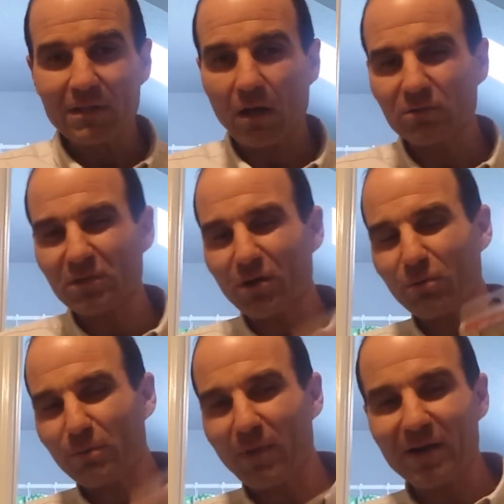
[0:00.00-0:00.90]
Also, a
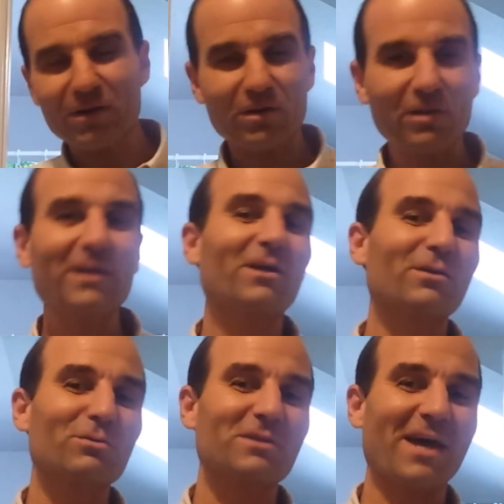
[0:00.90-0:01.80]
reminder, click on
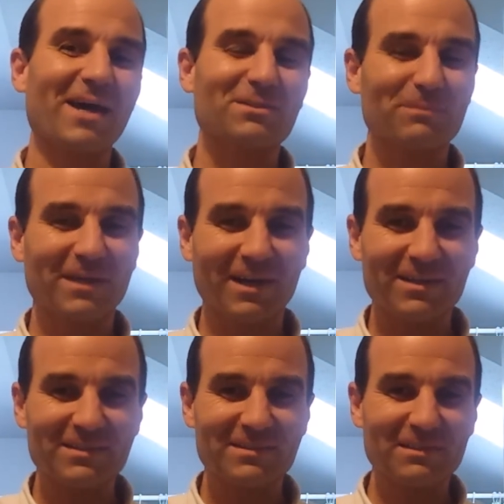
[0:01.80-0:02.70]
those ads
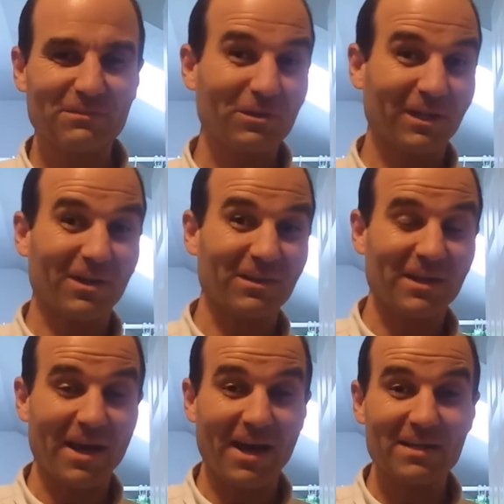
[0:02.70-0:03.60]
because if you click on
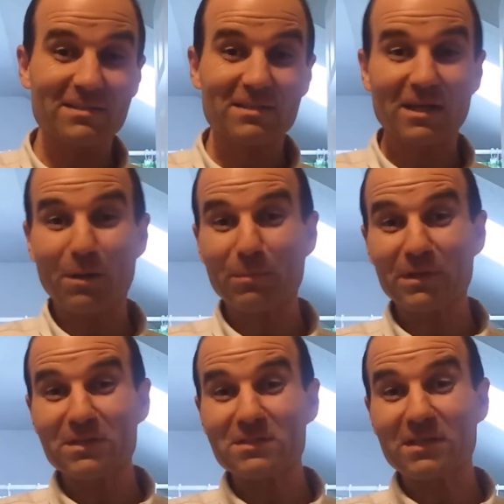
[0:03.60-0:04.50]
the ads, the
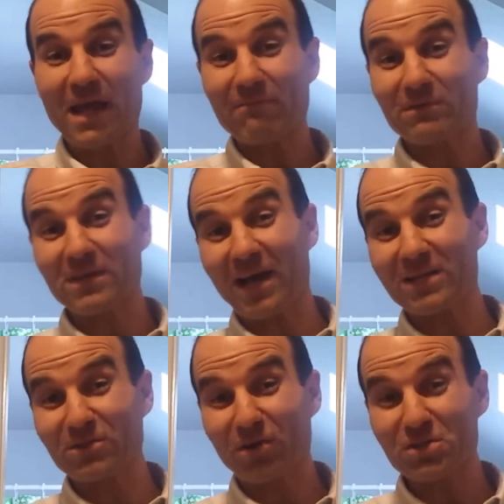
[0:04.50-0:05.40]
companies that
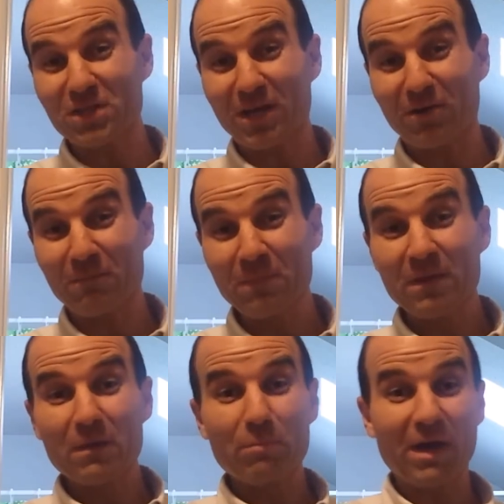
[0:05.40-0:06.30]
advertise on our channel
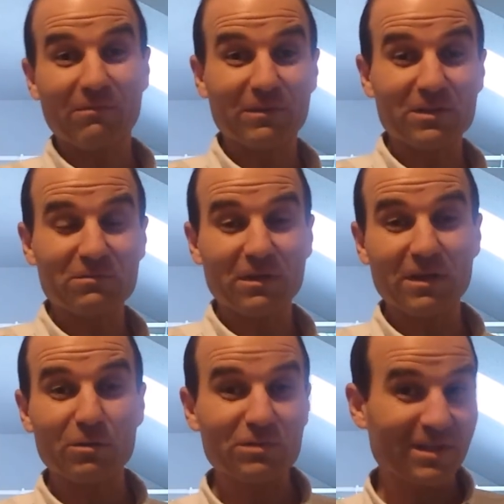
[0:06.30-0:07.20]
pay for these
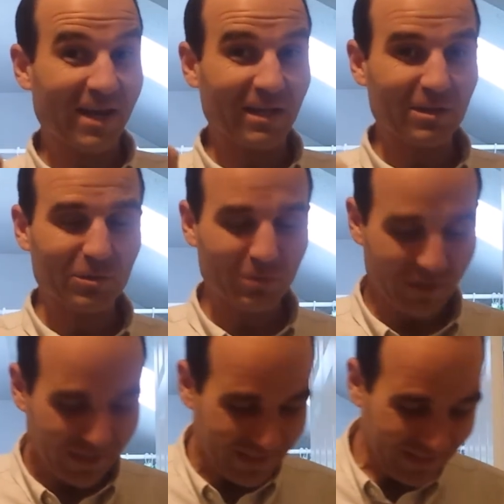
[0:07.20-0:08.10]
videos and not you.
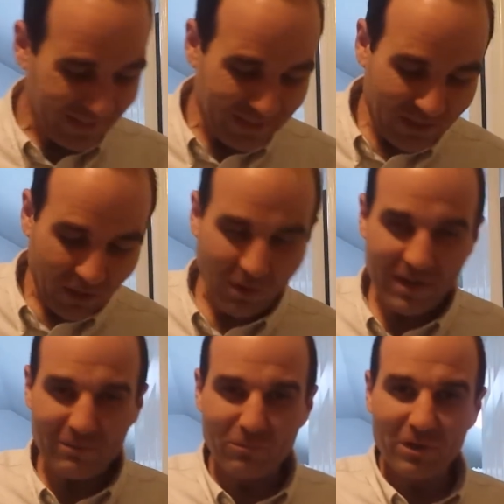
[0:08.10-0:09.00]
All
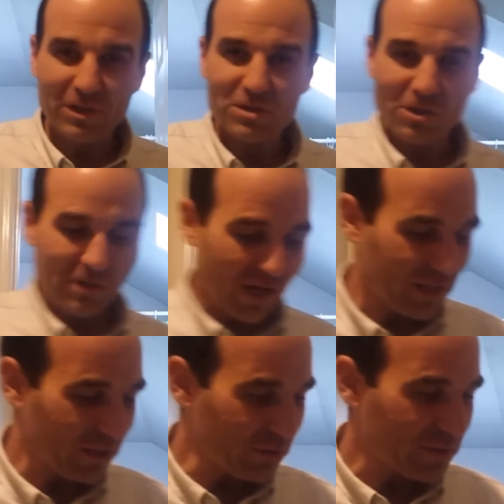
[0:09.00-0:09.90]
right, we're going to show you how to
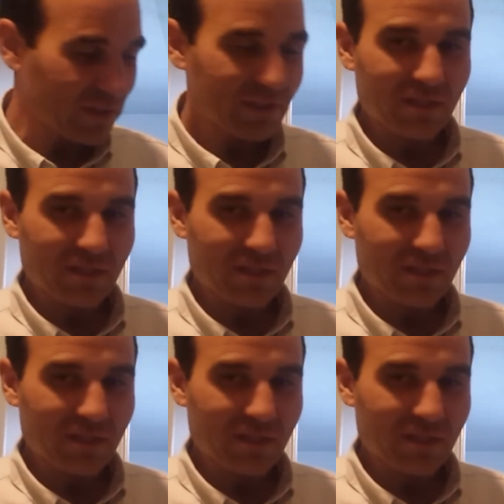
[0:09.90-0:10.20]
use this